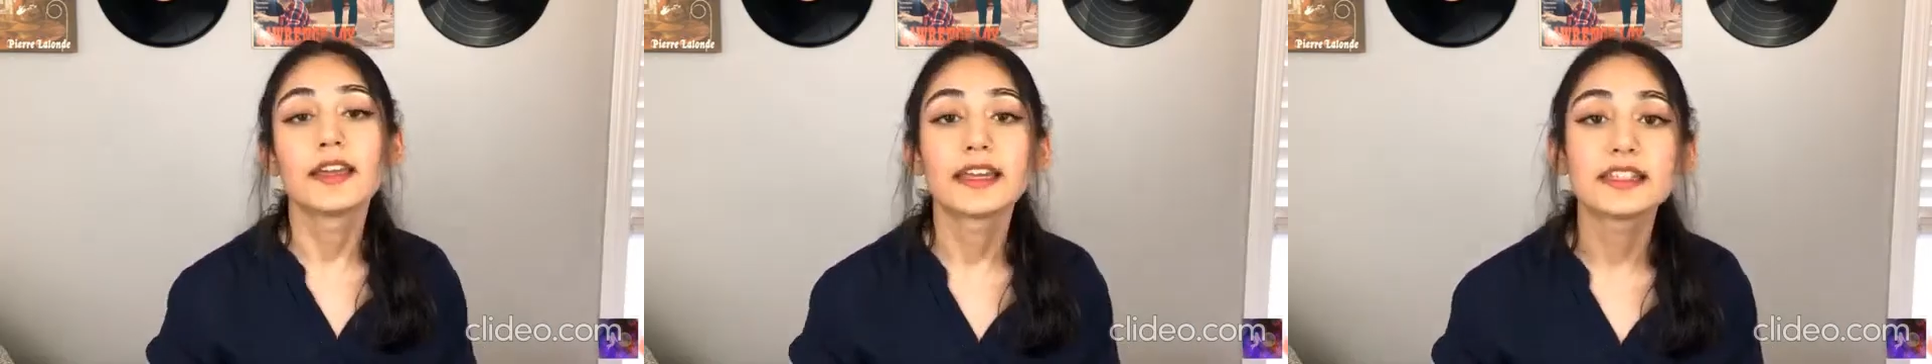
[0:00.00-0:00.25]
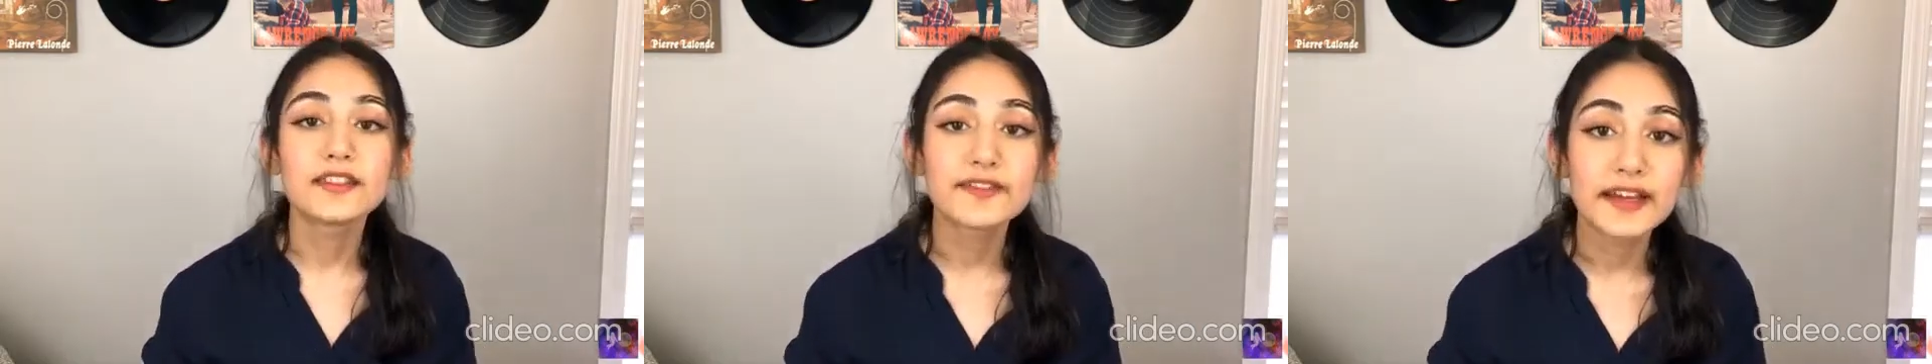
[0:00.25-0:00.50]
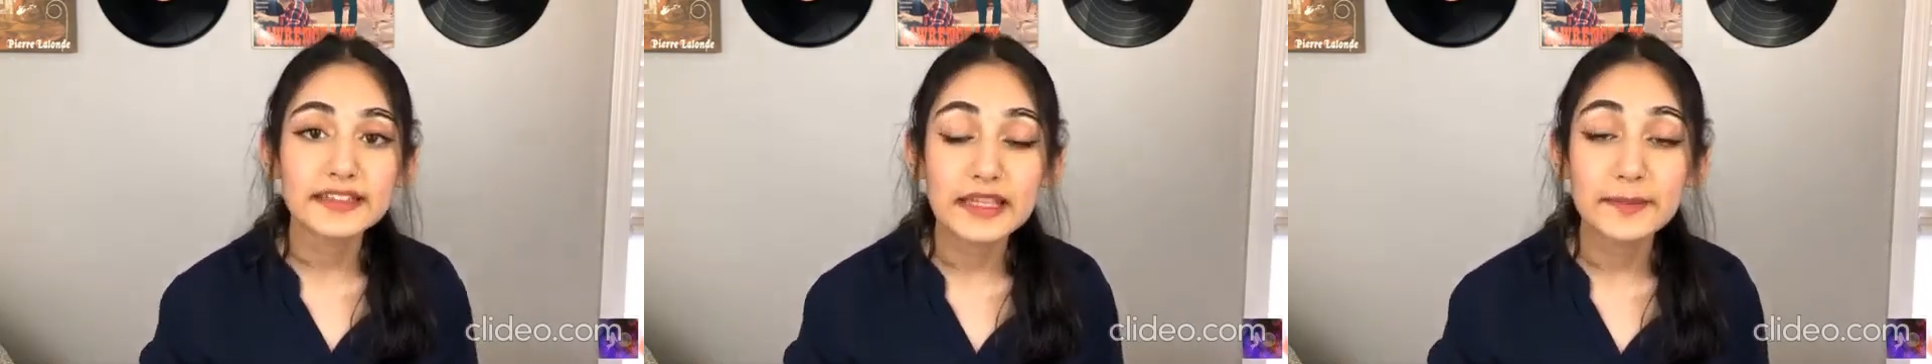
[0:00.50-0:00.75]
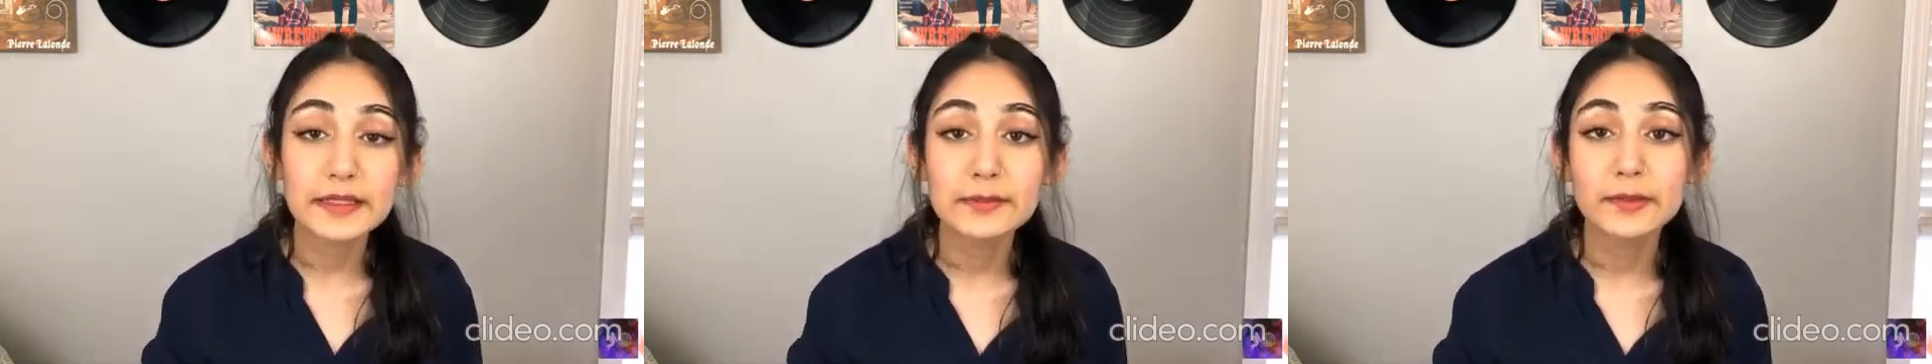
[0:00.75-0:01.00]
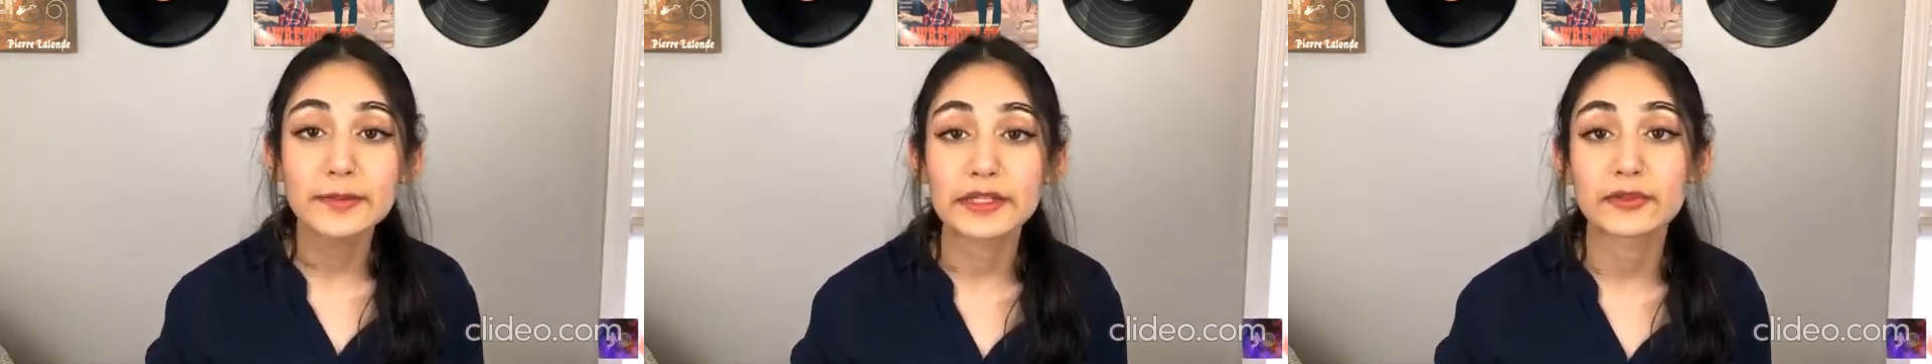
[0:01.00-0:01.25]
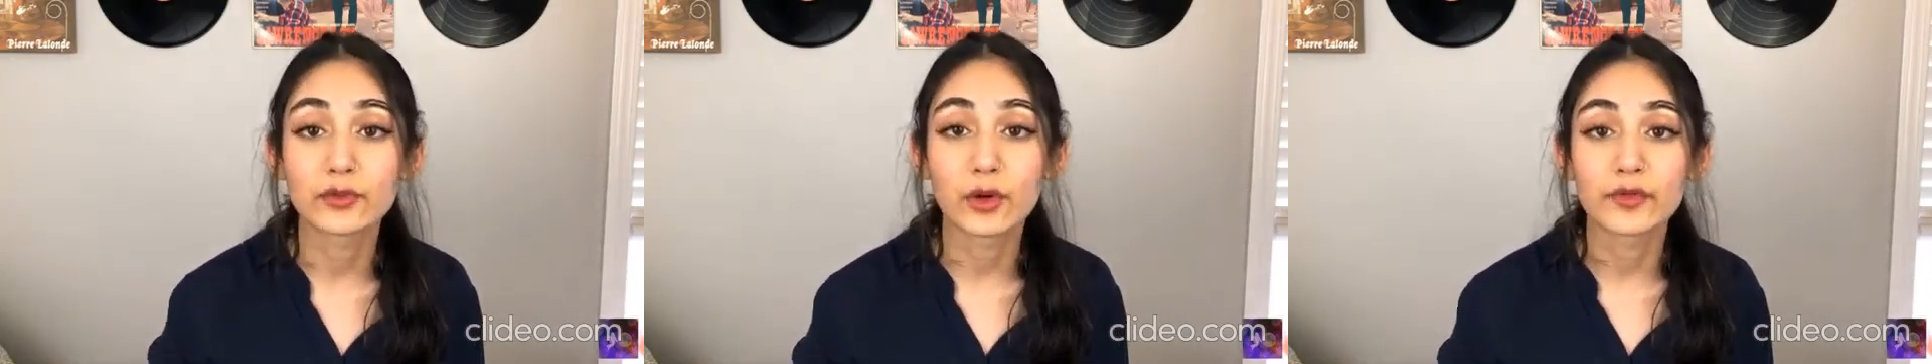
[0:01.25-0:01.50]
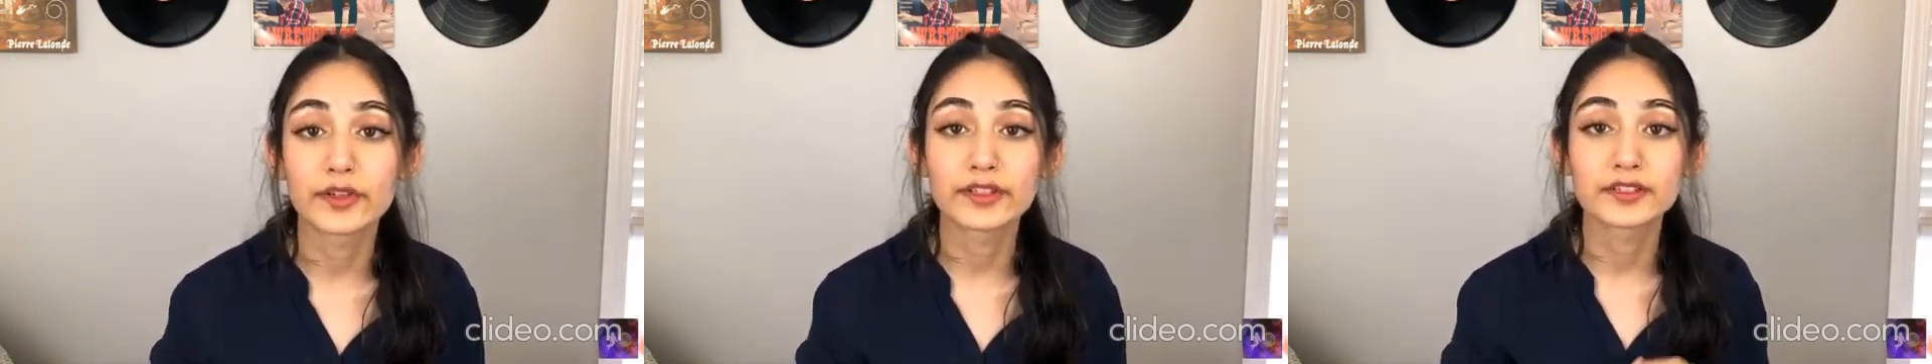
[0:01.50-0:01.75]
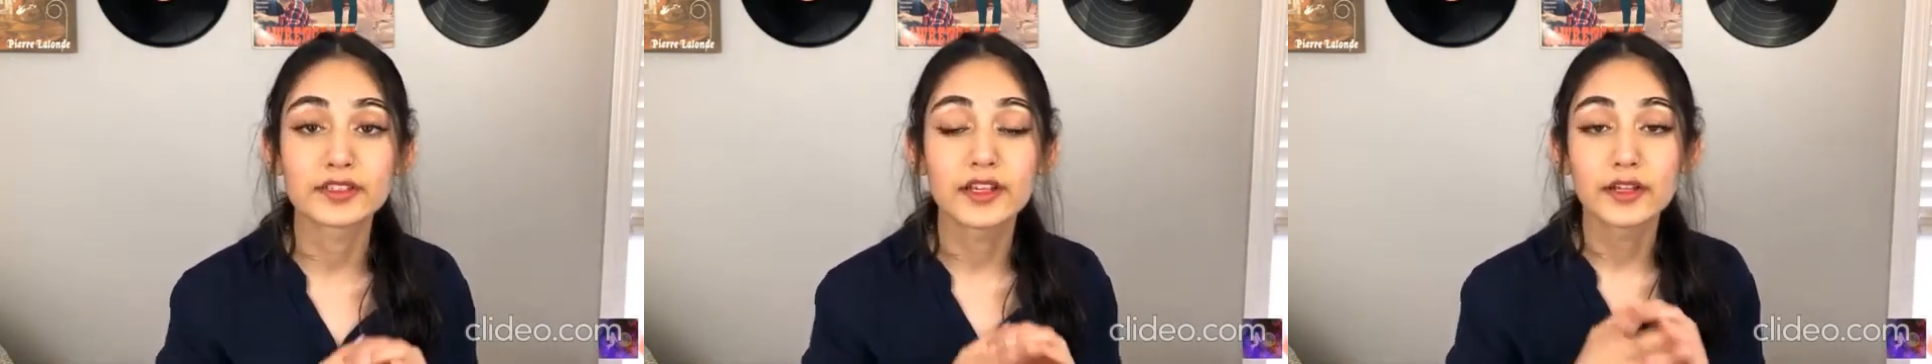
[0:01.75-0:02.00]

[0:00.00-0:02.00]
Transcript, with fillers: And the fact that people made rovers,